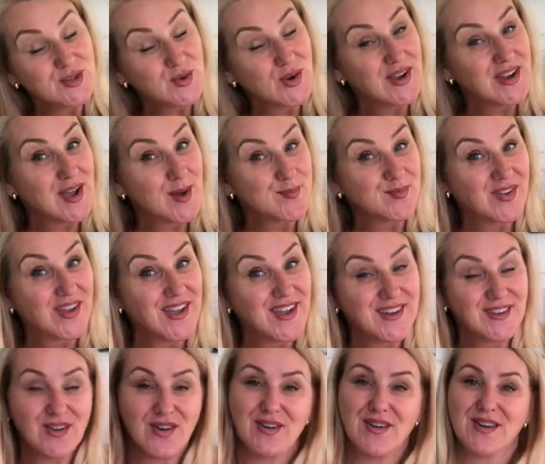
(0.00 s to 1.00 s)
quick
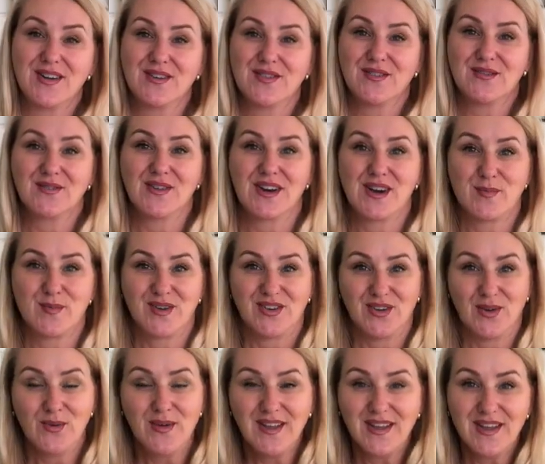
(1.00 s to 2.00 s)
update on what I've been
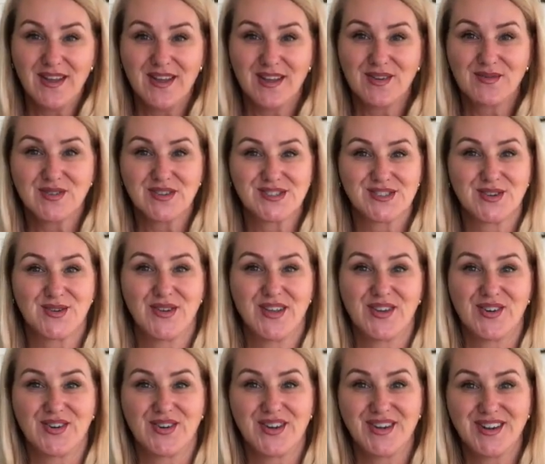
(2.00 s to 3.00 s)
doing and what's going
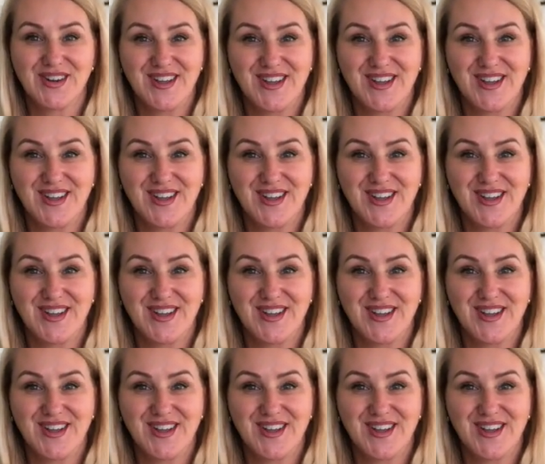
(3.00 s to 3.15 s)
on.